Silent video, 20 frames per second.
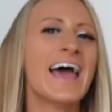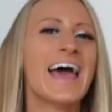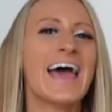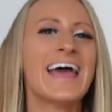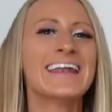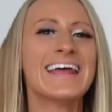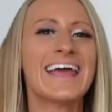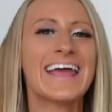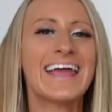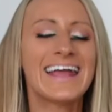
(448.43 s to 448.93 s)

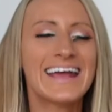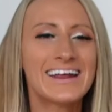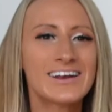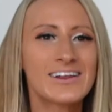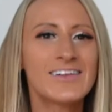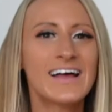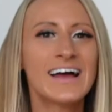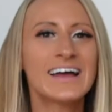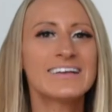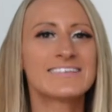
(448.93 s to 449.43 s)
and
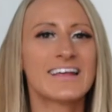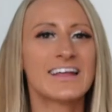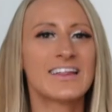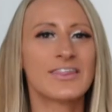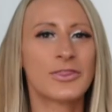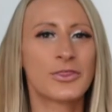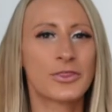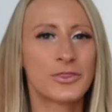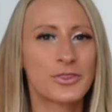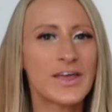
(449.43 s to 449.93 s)
analyze and
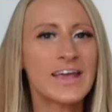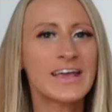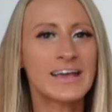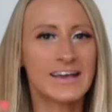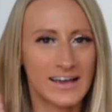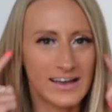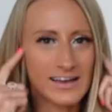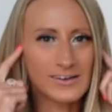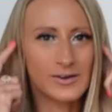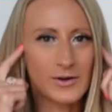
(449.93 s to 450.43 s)

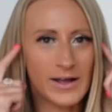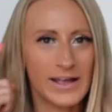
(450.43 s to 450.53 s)
think.